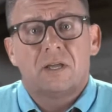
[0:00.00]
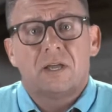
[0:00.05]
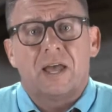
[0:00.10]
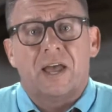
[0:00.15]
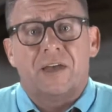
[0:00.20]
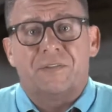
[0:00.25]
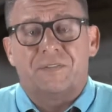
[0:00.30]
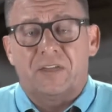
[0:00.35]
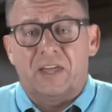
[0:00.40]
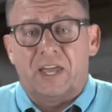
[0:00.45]

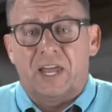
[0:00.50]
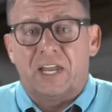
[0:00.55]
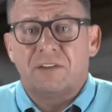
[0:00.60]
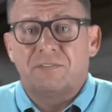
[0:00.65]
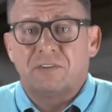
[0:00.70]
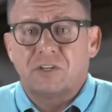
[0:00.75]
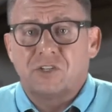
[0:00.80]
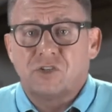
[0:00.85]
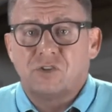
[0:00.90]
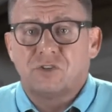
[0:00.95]
At the end
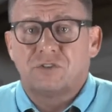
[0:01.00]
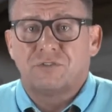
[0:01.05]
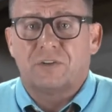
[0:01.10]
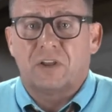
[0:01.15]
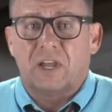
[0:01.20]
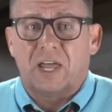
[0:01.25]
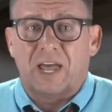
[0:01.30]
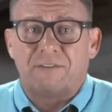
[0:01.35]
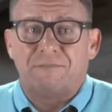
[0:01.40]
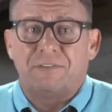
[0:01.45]
of its useful
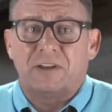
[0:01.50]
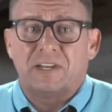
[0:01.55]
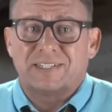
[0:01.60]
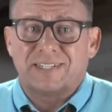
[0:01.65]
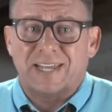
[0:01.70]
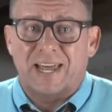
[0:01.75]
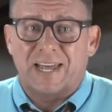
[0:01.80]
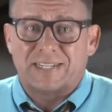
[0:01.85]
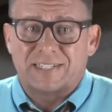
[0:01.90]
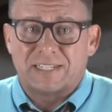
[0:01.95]
life, it
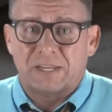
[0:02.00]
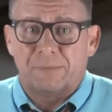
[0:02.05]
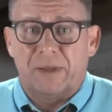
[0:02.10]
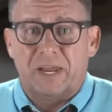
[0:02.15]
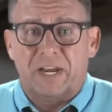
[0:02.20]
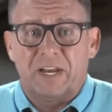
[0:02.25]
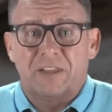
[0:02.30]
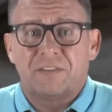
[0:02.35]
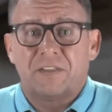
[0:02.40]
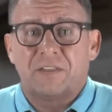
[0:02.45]
is
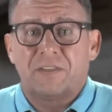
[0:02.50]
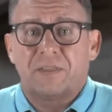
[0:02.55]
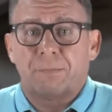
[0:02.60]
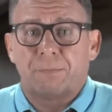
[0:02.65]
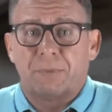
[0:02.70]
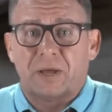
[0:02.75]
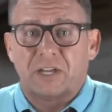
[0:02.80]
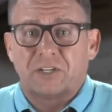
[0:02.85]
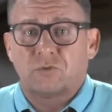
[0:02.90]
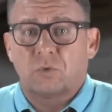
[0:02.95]
estimated that the
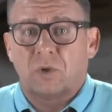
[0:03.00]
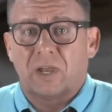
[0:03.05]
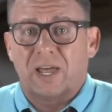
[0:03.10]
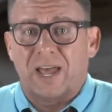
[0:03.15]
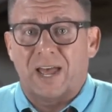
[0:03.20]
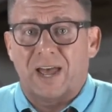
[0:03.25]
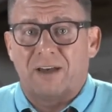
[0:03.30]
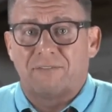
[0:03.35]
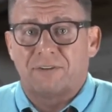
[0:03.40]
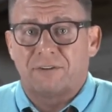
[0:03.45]
bus will
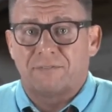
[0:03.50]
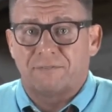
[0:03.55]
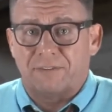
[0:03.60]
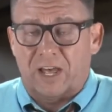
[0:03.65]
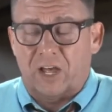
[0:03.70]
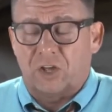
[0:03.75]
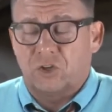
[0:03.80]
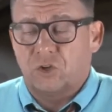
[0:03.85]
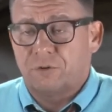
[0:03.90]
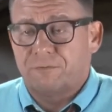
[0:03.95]
have a
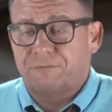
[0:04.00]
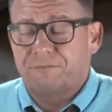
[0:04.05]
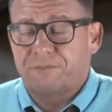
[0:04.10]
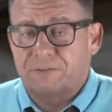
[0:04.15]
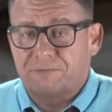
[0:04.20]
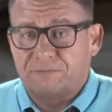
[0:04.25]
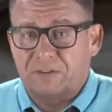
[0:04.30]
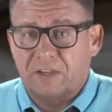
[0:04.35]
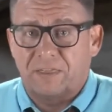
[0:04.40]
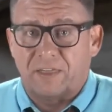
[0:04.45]
value of
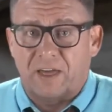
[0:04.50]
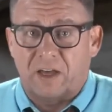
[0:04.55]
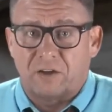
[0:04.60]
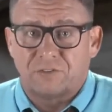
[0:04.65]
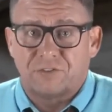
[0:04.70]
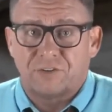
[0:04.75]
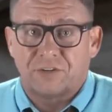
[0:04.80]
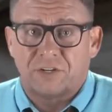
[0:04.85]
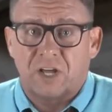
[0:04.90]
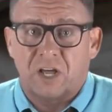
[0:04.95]

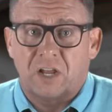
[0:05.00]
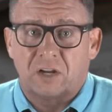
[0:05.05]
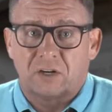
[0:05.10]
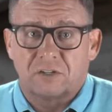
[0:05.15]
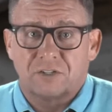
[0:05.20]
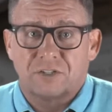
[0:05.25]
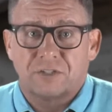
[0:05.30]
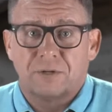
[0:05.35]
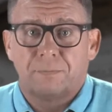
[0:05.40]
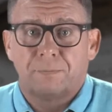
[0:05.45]

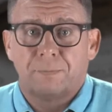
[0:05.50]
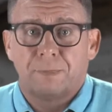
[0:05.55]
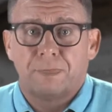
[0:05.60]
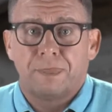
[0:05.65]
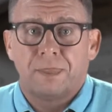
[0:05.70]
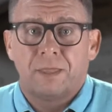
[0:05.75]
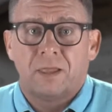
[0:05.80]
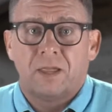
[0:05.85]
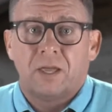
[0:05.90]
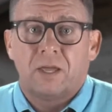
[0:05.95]
$50,000.
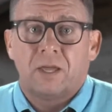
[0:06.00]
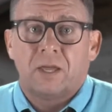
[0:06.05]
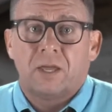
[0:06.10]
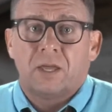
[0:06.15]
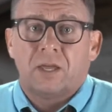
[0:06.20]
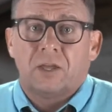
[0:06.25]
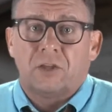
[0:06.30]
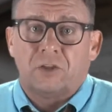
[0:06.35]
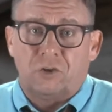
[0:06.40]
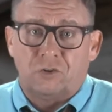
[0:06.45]

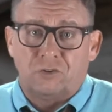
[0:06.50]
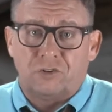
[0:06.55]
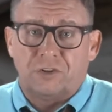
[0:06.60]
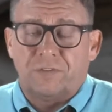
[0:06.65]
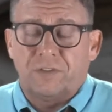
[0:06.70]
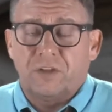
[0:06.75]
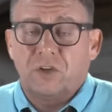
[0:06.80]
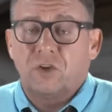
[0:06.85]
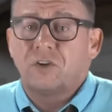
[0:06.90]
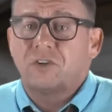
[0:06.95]
Using
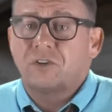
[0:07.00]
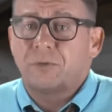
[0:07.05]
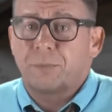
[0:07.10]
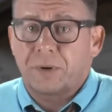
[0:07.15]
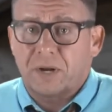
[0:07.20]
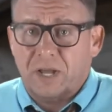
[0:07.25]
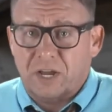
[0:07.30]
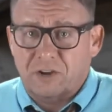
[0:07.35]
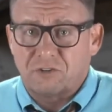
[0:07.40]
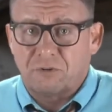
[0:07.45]
the units of
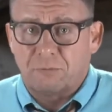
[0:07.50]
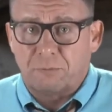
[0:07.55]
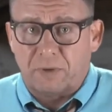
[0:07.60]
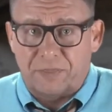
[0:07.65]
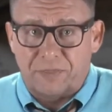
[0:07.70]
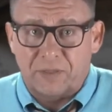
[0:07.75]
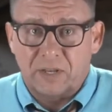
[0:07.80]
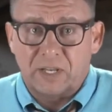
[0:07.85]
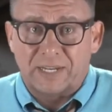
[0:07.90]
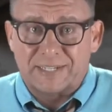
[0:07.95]
production
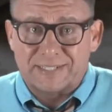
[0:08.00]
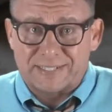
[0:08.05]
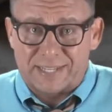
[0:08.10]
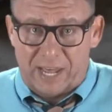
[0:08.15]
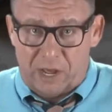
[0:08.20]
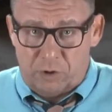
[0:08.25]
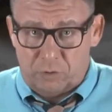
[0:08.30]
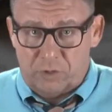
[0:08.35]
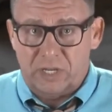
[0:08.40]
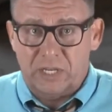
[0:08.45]
method, let's
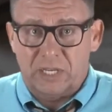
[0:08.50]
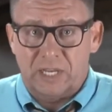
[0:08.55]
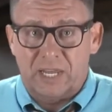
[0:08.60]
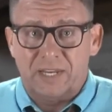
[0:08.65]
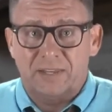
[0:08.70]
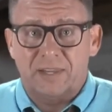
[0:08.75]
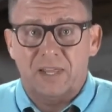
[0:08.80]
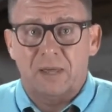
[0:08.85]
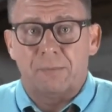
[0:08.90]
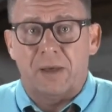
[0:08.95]

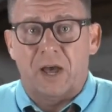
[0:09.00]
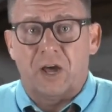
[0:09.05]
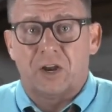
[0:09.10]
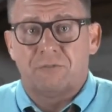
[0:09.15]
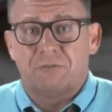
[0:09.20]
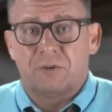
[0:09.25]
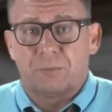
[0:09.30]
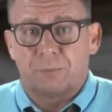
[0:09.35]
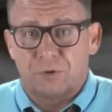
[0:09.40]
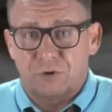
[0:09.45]
calculate the amount
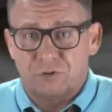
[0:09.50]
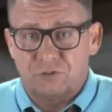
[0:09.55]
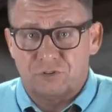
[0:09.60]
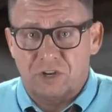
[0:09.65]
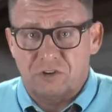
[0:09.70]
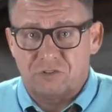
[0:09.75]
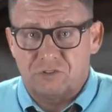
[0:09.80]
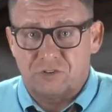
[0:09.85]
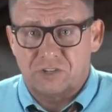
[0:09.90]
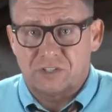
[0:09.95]
of
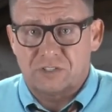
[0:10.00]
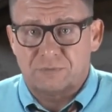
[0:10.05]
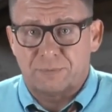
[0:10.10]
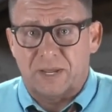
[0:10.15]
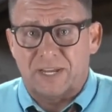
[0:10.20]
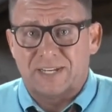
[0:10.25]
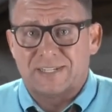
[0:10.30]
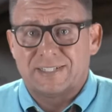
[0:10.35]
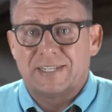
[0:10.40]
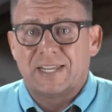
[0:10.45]
depreciation
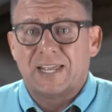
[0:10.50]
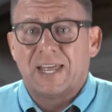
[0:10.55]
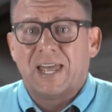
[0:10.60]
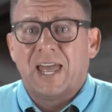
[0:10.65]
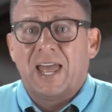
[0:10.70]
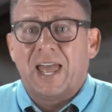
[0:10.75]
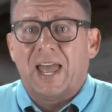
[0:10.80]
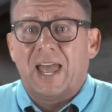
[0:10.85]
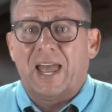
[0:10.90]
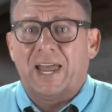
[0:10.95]
expense
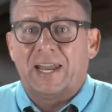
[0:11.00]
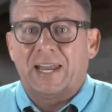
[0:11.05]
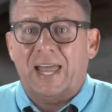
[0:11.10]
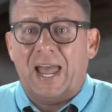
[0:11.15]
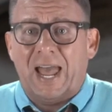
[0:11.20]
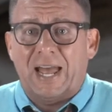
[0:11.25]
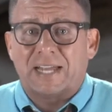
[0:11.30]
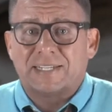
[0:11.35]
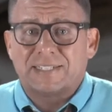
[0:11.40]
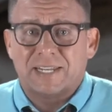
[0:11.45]
and
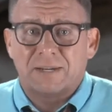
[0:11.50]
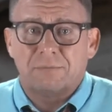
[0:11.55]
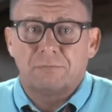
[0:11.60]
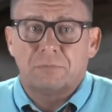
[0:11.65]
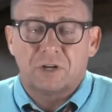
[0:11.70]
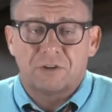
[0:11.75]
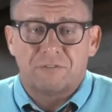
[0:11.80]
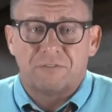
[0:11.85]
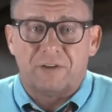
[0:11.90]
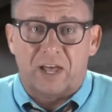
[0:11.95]
asset
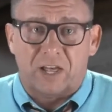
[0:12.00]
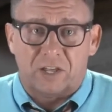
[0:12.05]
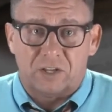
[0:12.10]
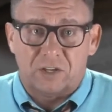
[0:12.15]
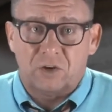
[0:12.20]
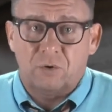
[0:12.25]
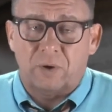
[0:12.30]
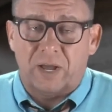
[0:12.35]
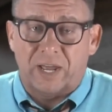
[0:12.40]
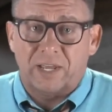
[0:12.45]
book
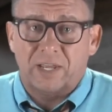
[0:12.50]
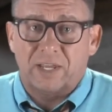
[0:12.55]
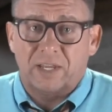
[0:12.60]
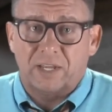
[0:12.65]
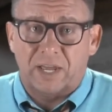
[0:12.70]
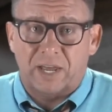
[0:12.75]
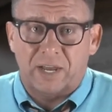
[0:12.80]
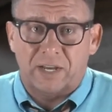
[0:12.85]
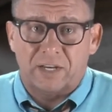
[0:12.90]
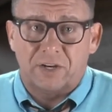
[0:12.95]
value
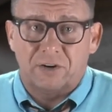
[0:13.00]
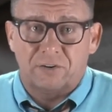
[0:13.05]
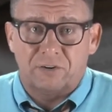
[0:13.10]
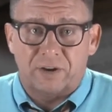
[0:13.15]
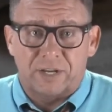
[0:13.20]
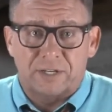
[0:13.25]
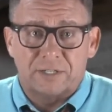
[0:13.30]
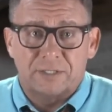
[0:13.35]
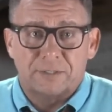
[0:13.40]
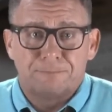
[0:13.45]
at year
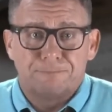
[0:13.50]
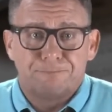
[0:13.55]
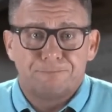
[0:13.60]
end.